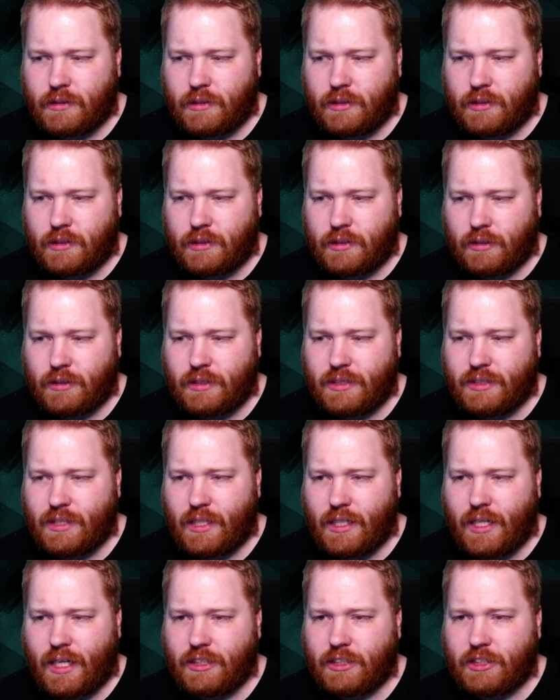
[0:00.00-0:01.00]
So it's
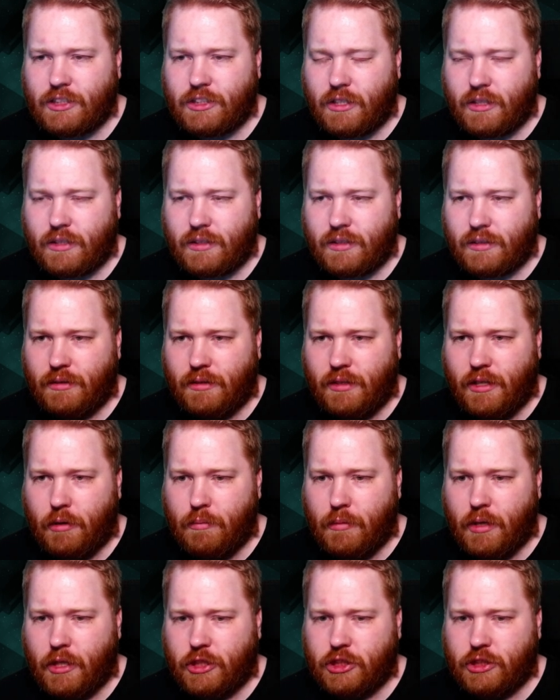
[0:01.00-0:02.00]
still uncertain how
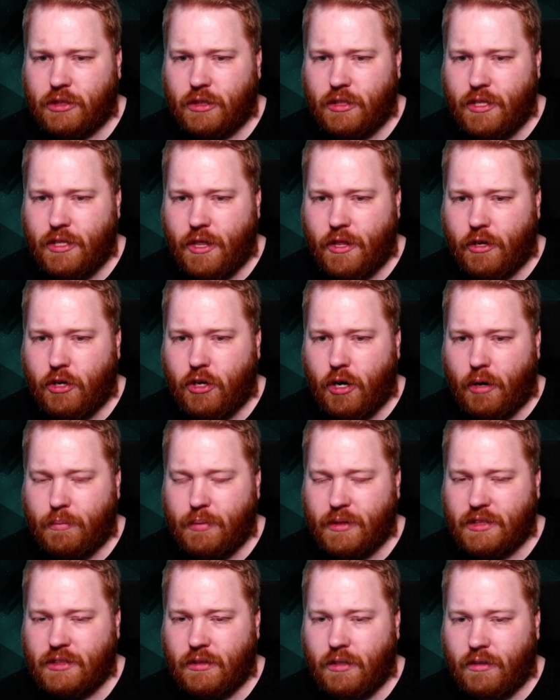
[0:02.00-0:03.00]
much the
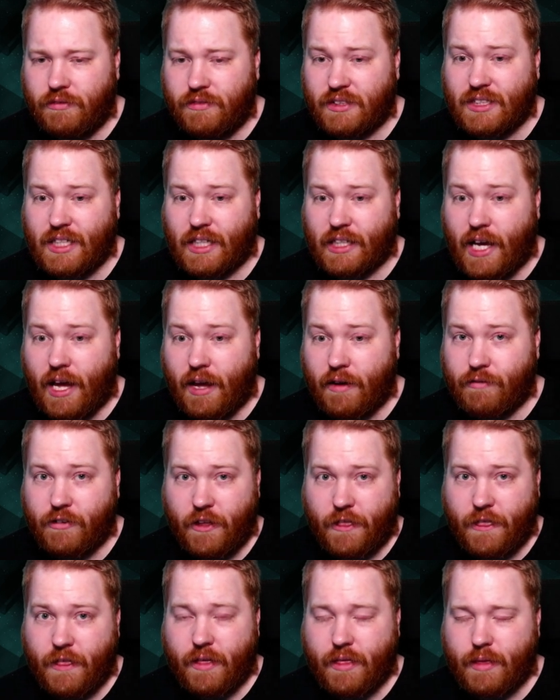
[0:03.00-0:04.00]
copies know. If it's like
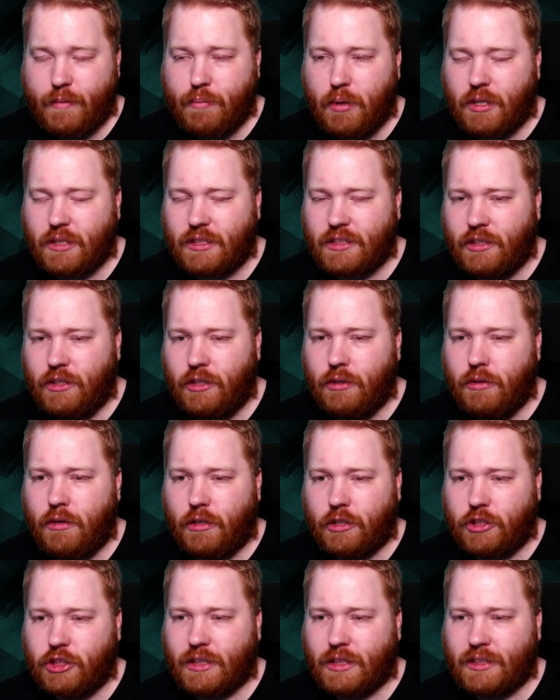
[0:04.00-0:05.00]
everything the person knew
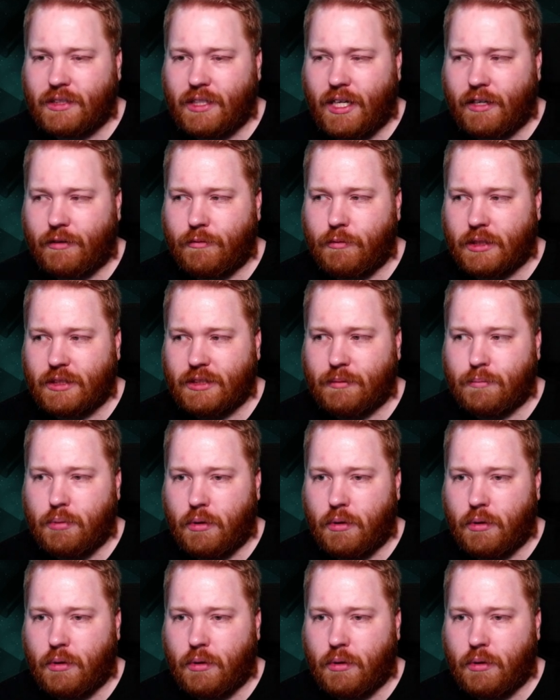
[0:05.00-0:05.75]
or just like what the